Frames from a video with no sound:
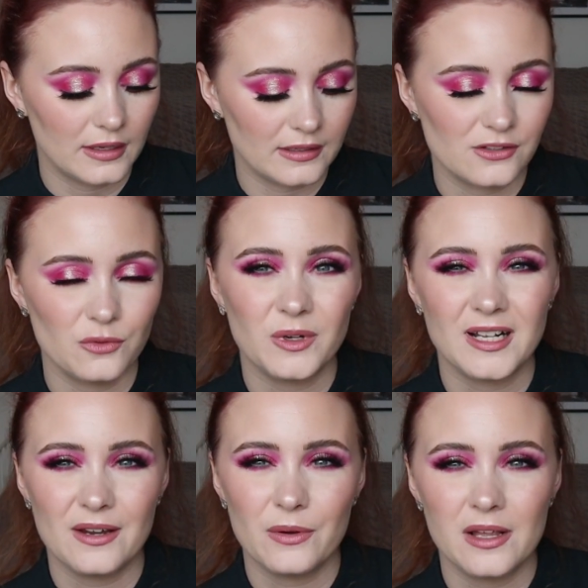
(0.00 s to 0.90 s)
like super
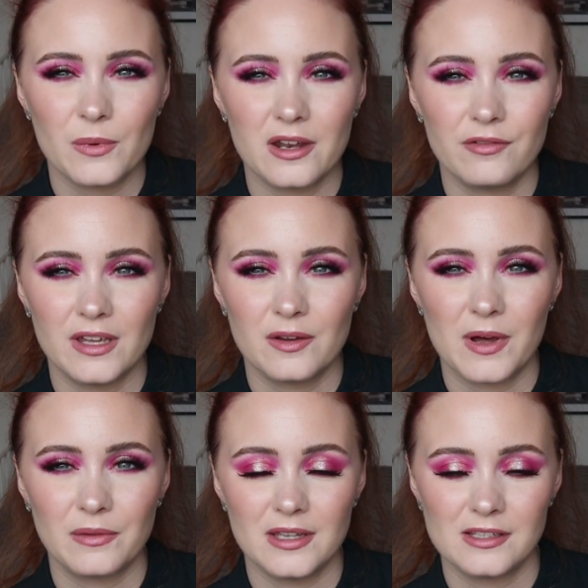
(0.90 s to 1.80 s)
clearly what I think
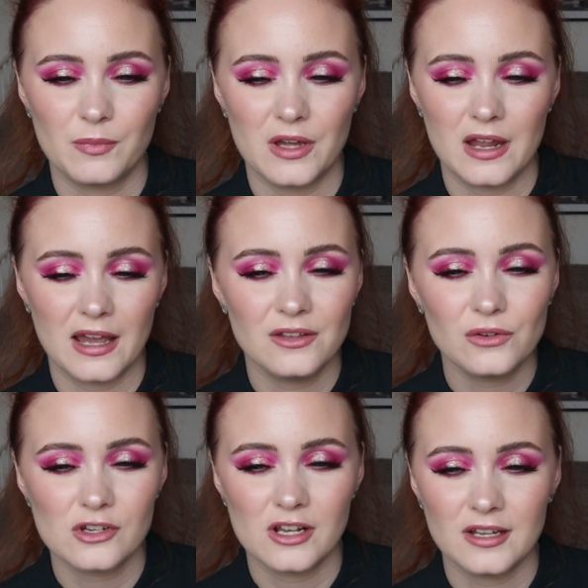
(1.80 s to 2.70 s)
about this, but I
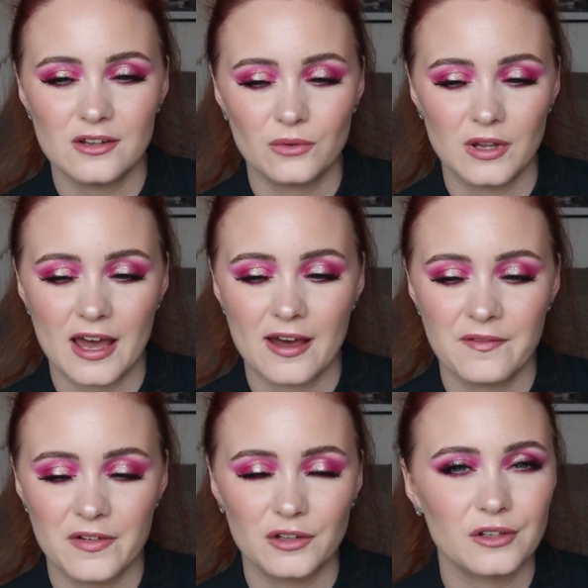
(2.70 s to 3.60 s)
usually don't
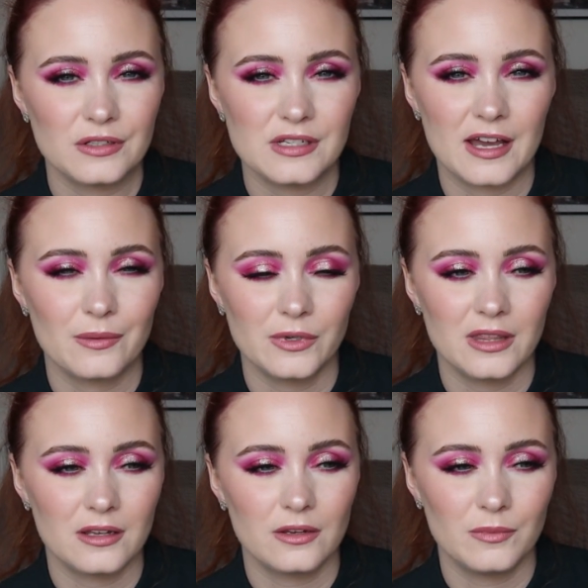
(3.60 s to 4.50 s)
have a good time
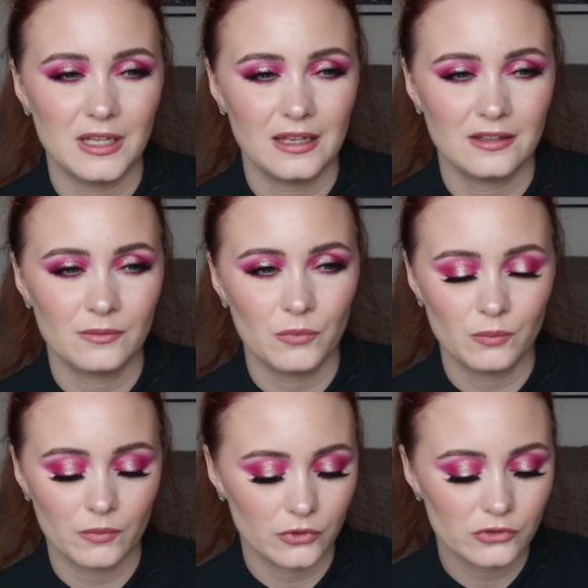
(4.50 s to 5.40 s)
with the Lumini
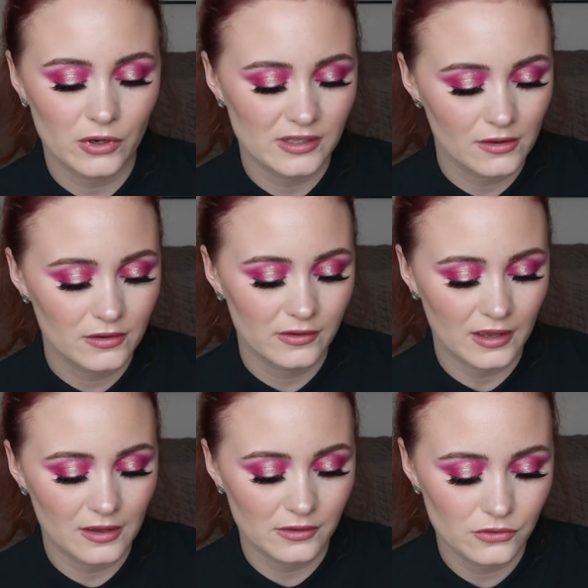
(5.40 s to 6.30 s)
moisturizers.
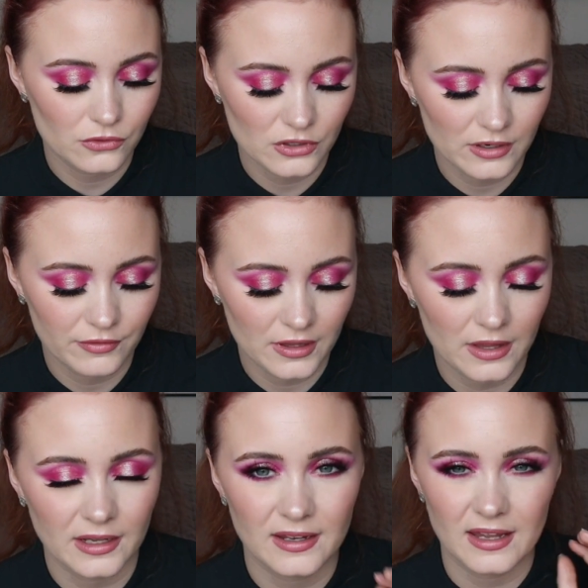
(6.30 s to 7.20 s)
I usually feel
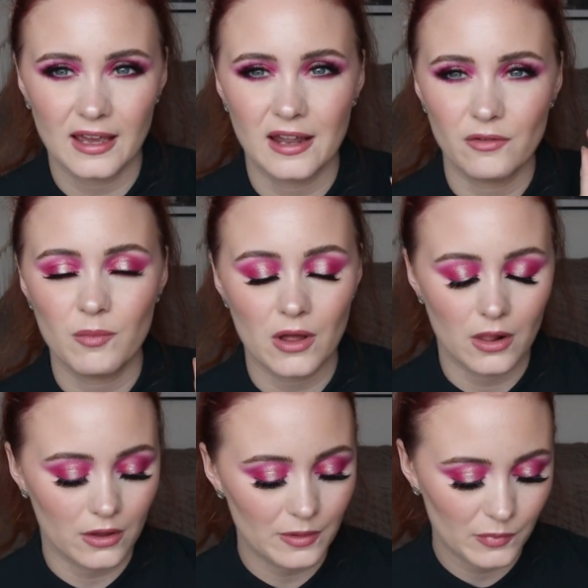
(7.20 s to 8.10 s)
like they kind of
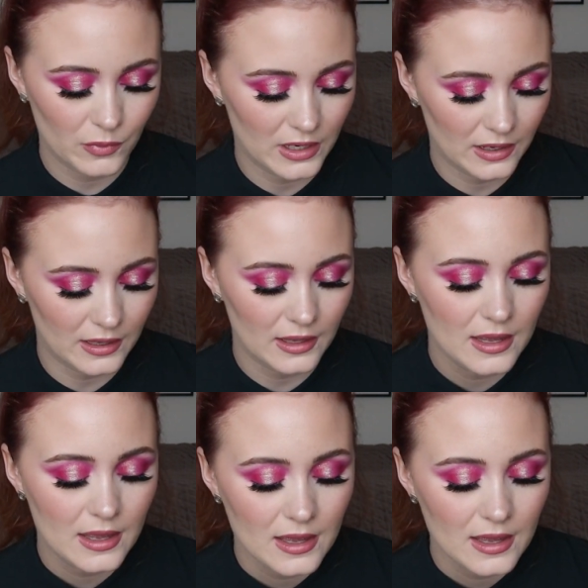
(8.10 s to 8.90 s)
ball up when I